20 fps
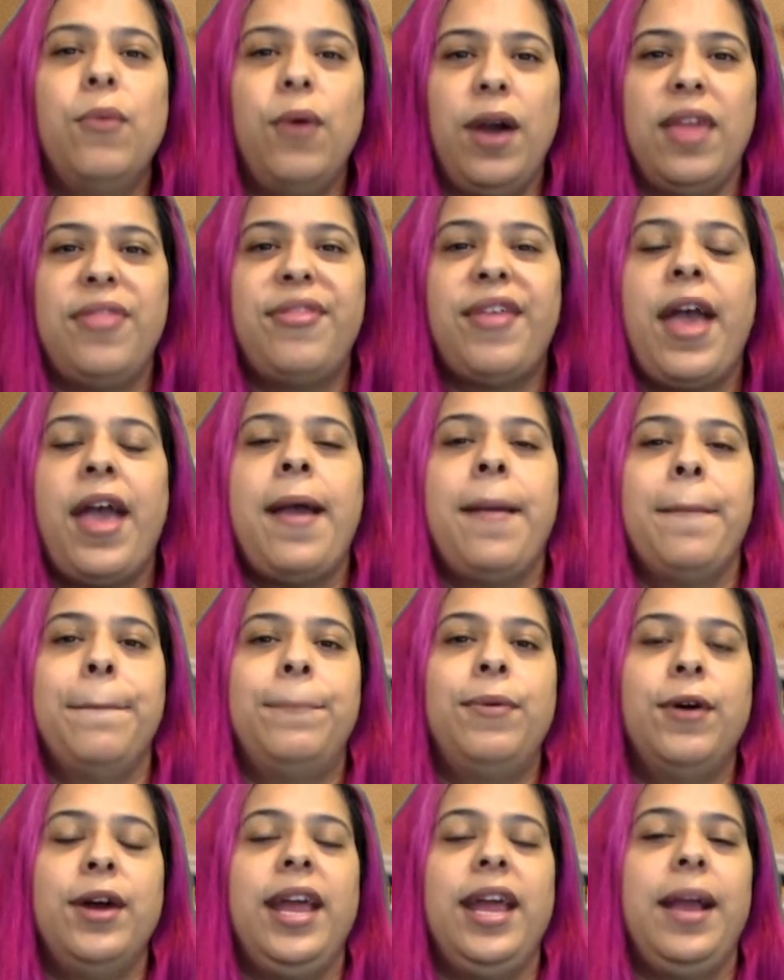with
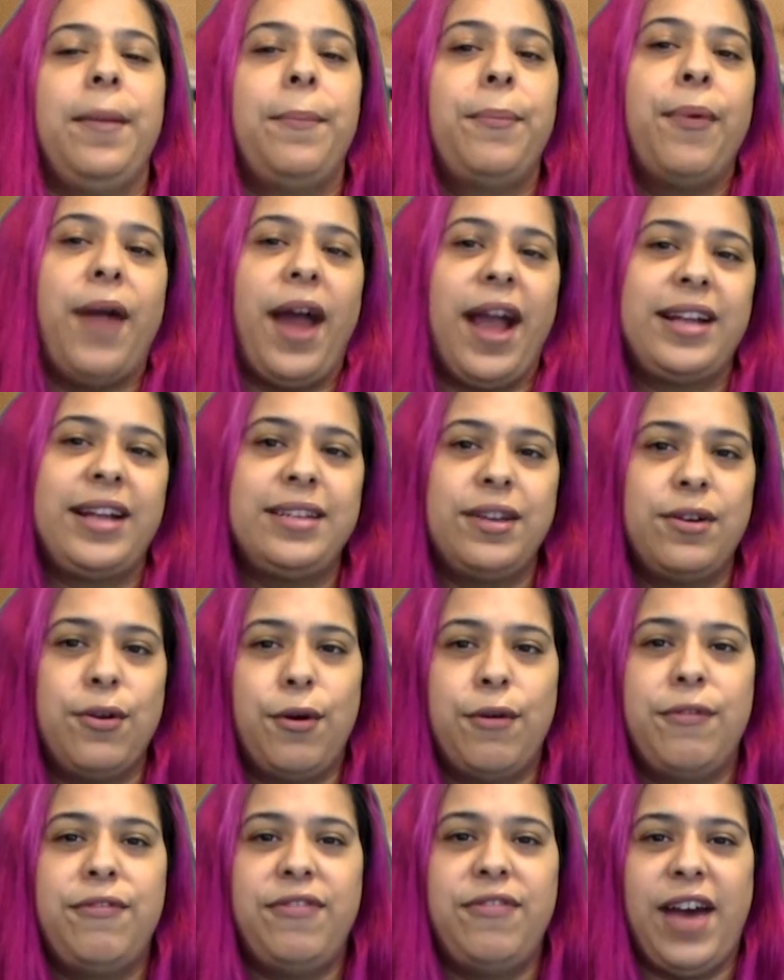putting
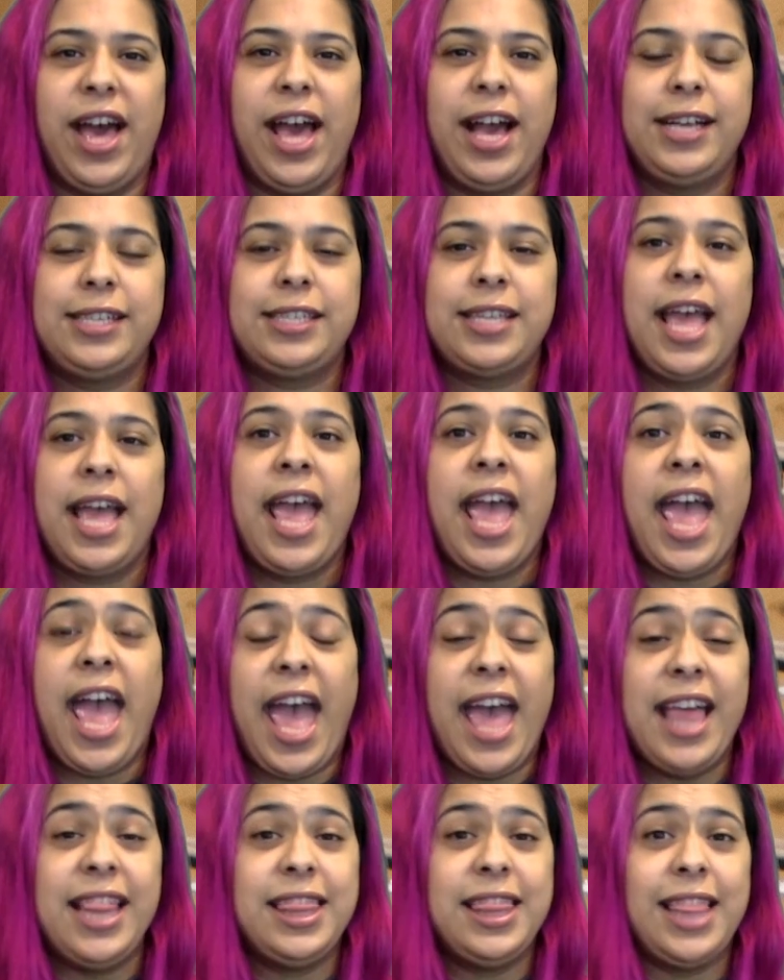practical effects
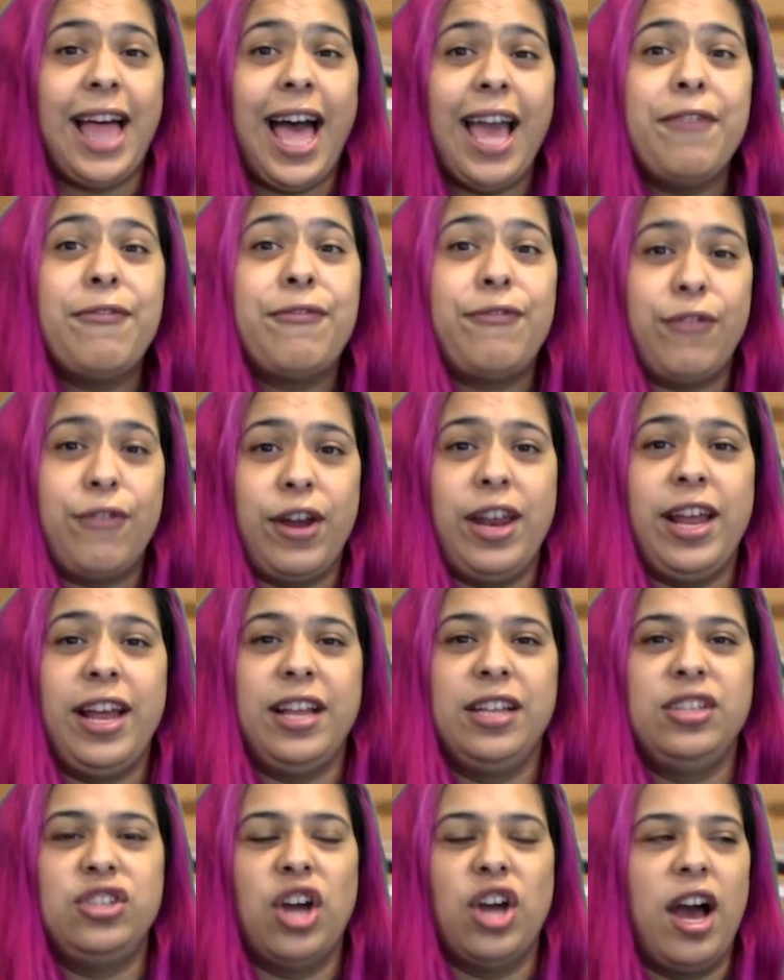and live
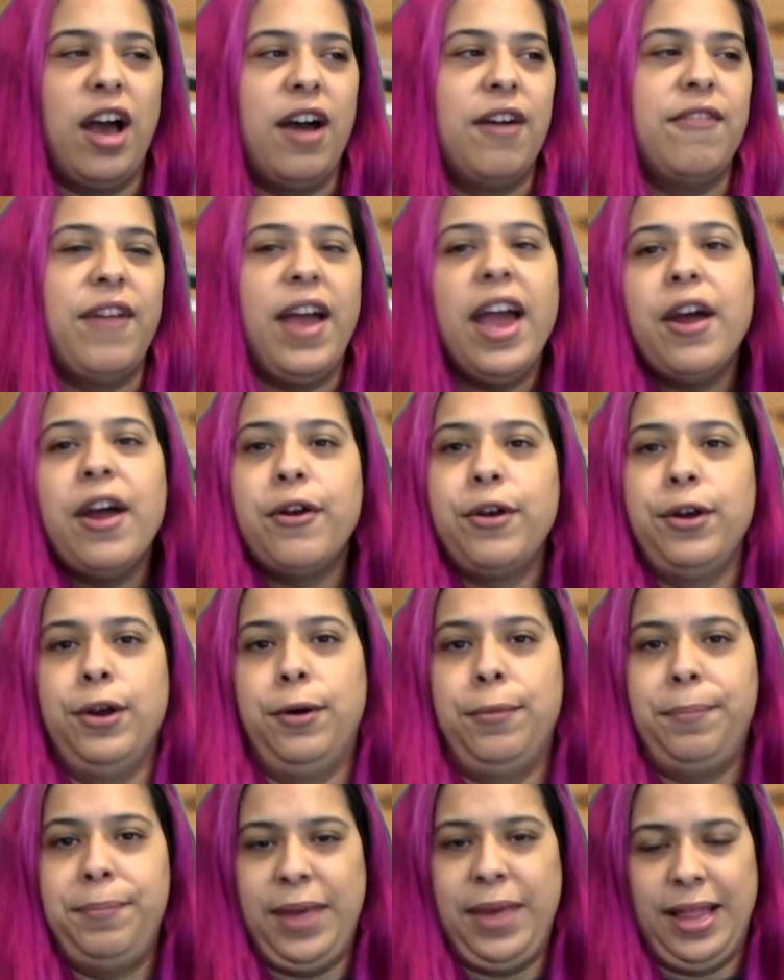footage of
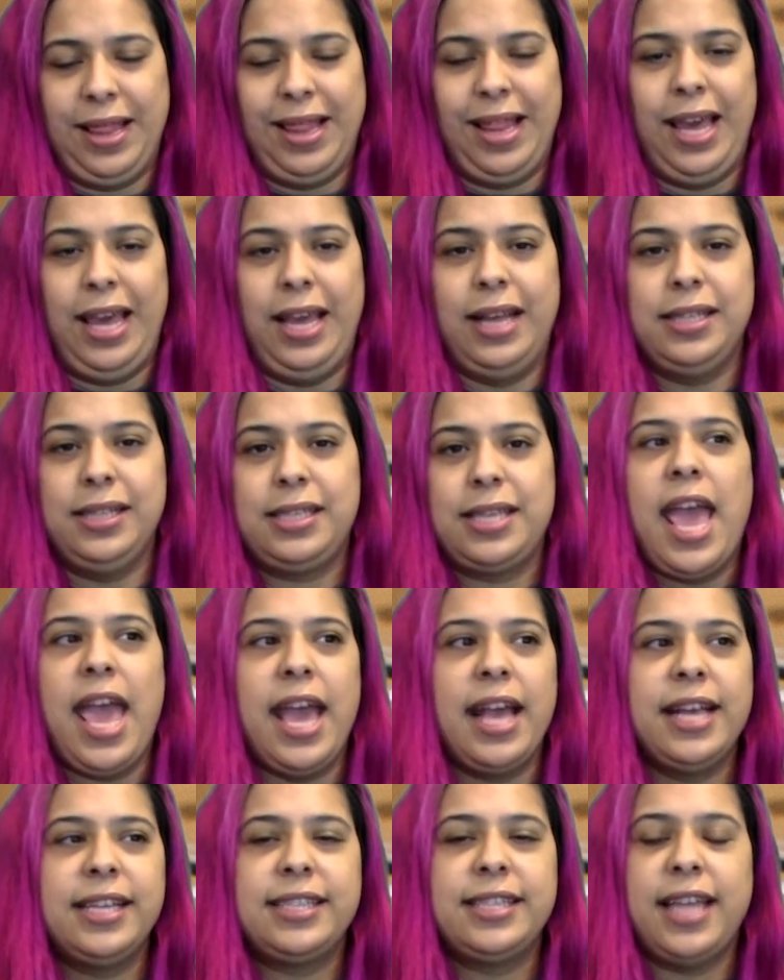aerial planes
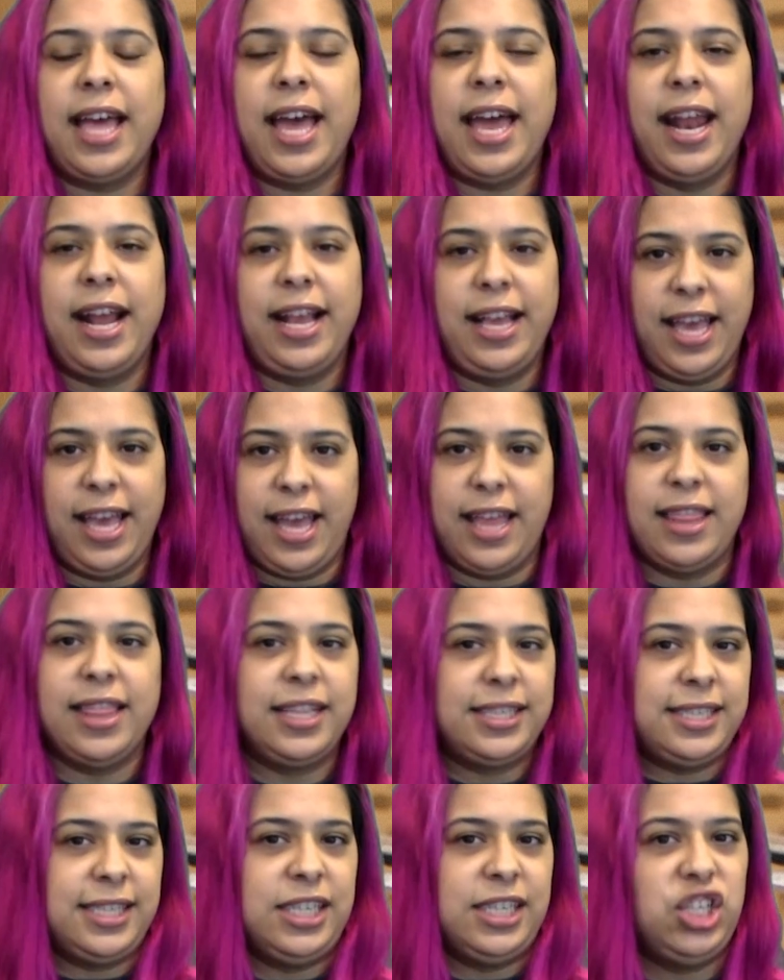is that, again, the
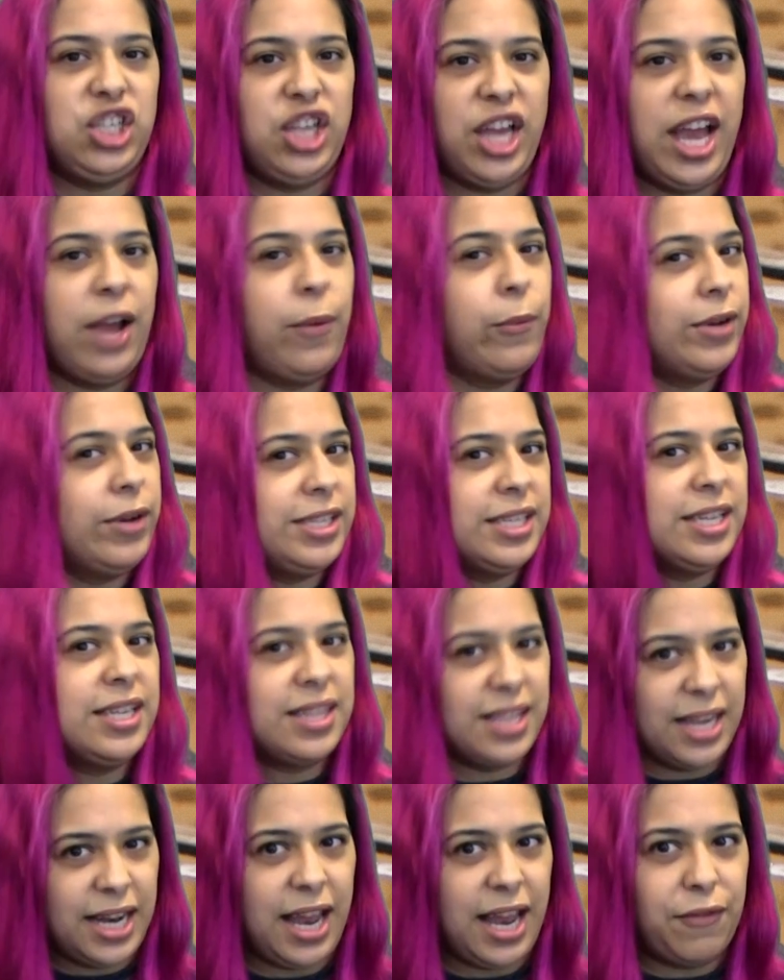CGI wasn't
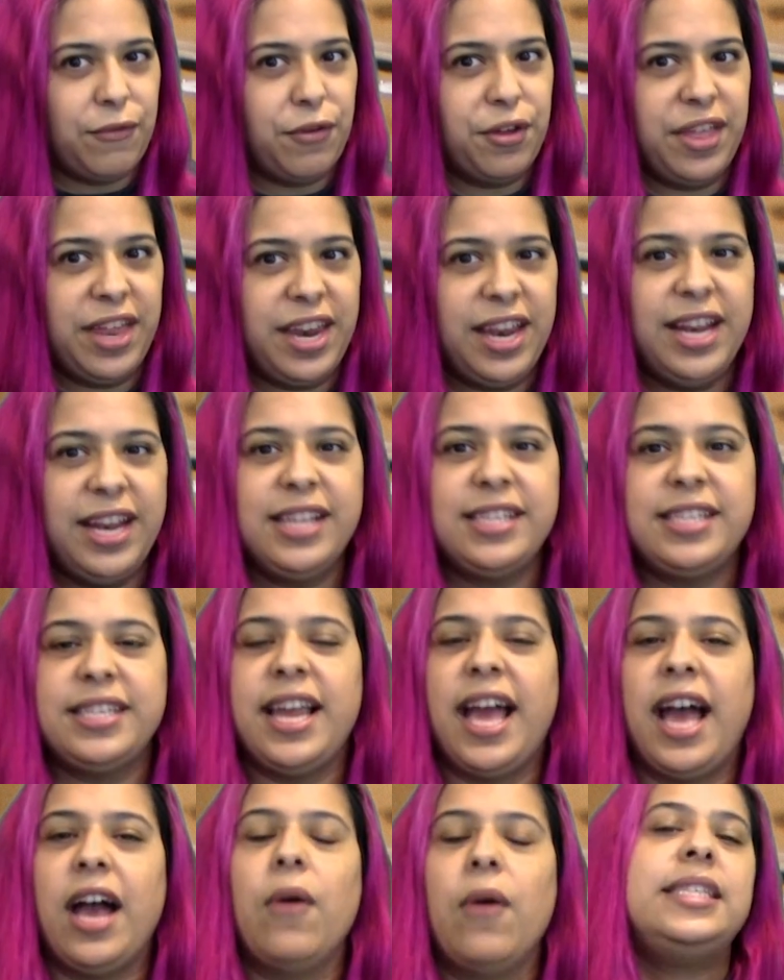the level that it is
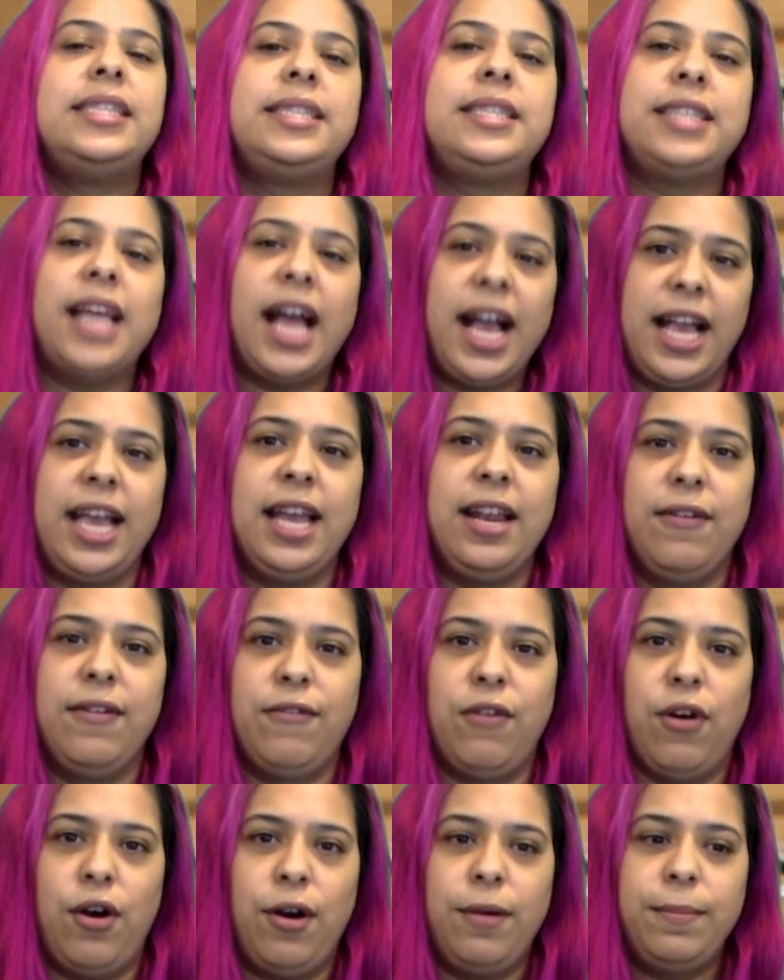now. Second
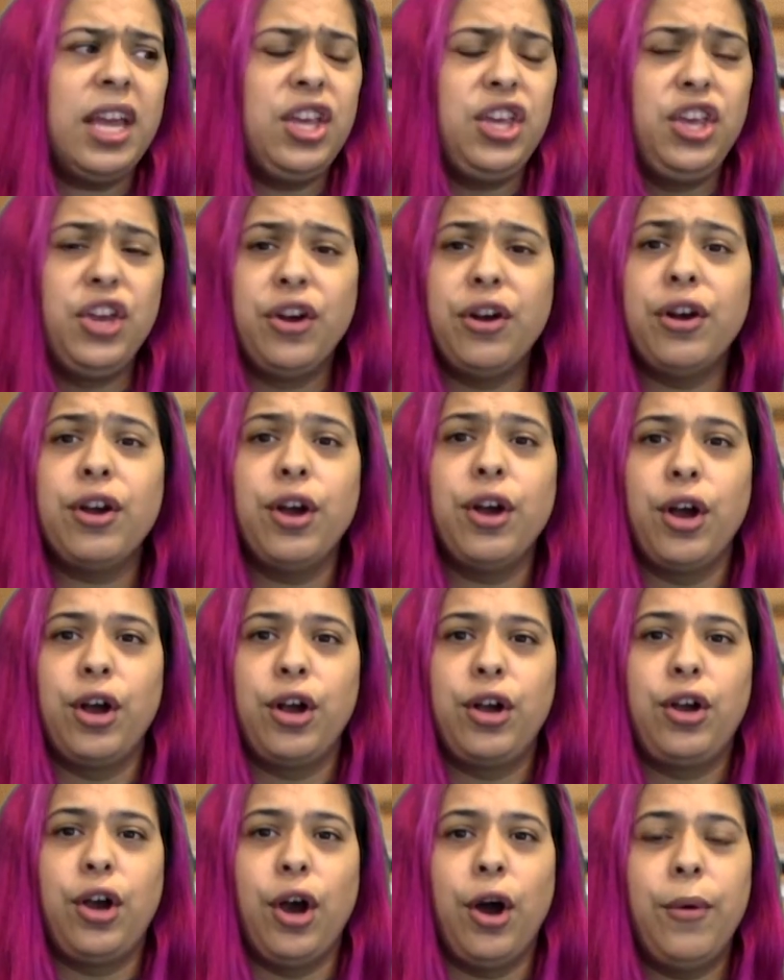of all, you're
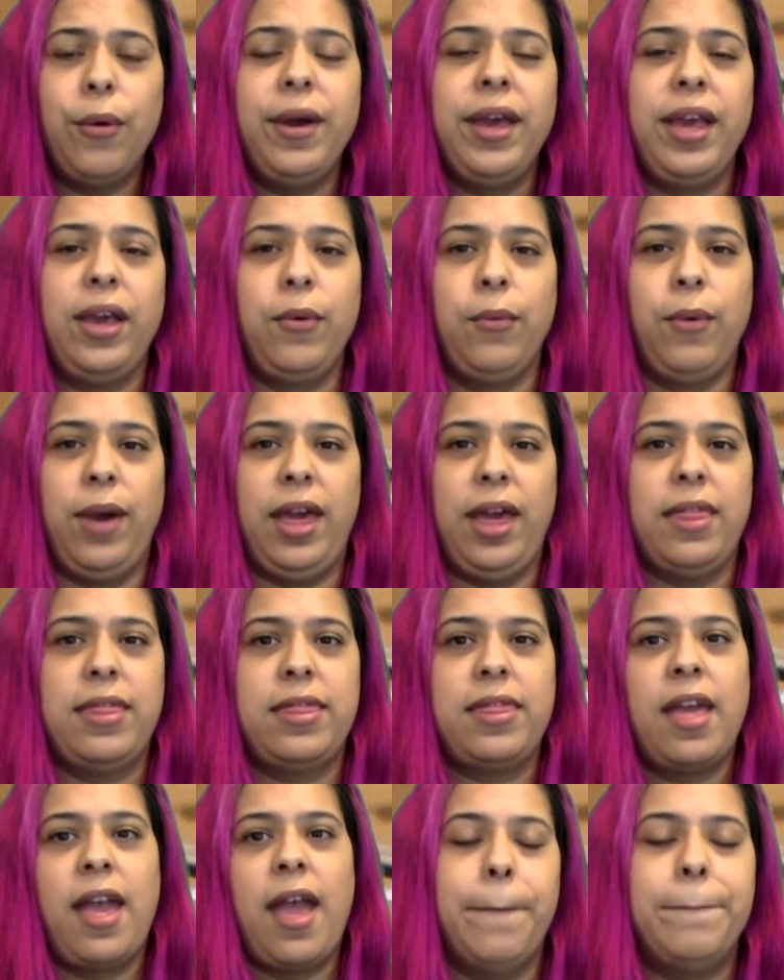going with
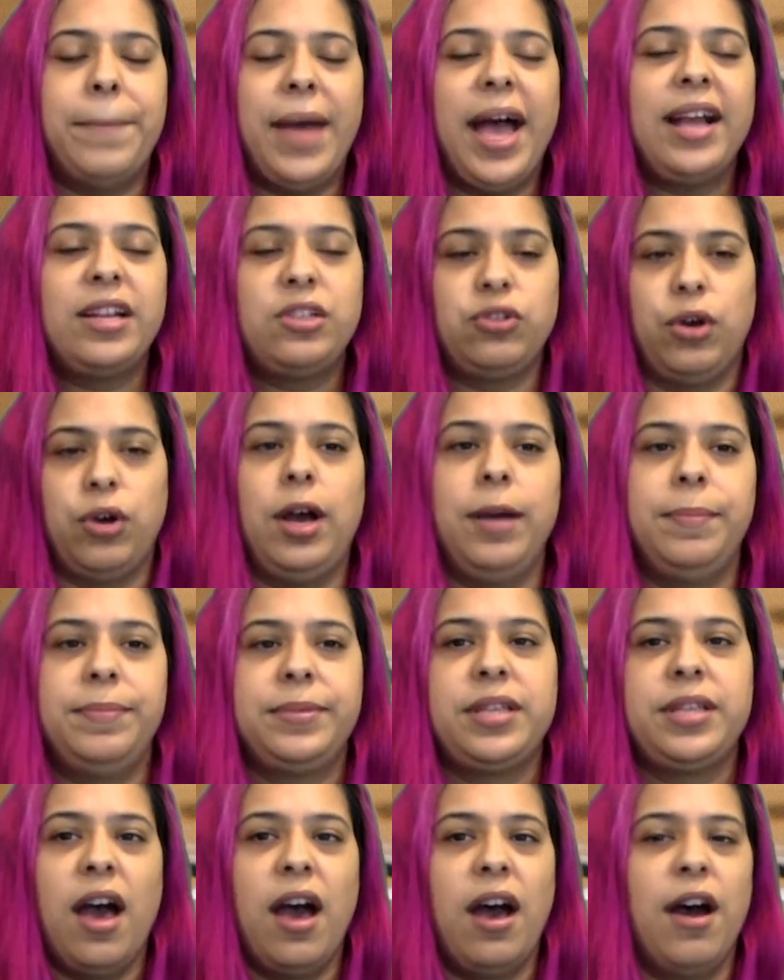backdrops
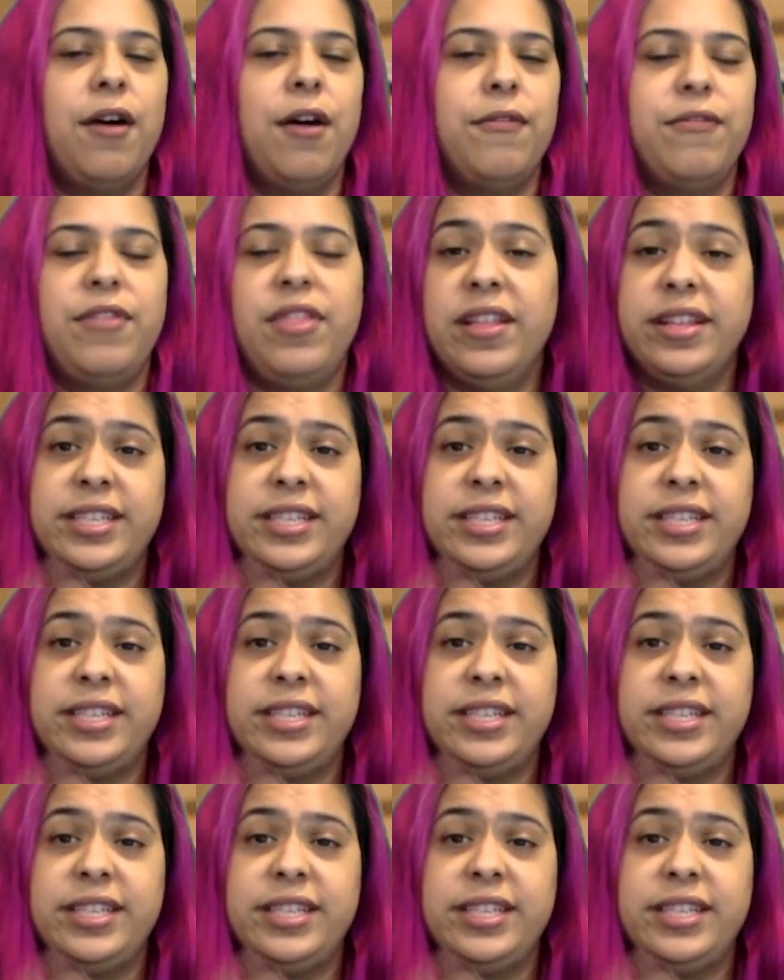of the